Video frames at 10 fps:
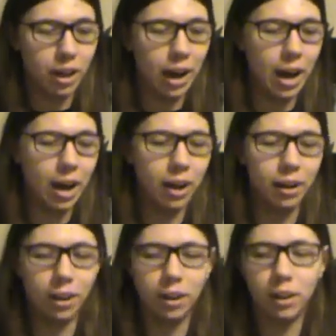
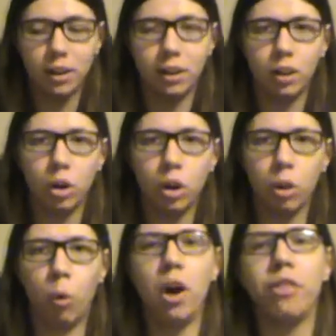And
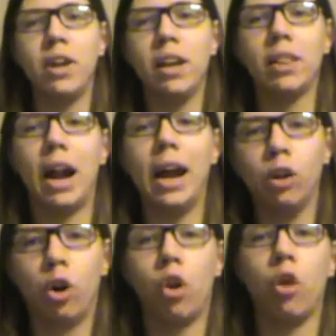the one thing that I
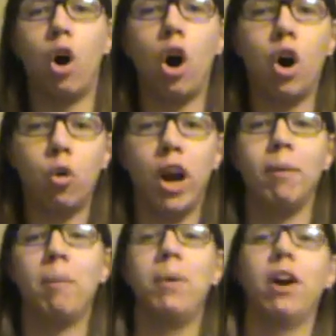learned the hard way
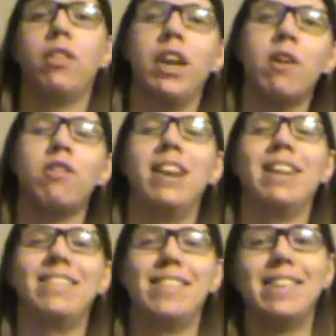about being on the
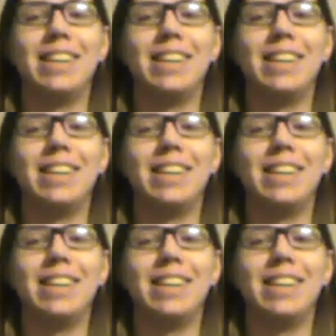internet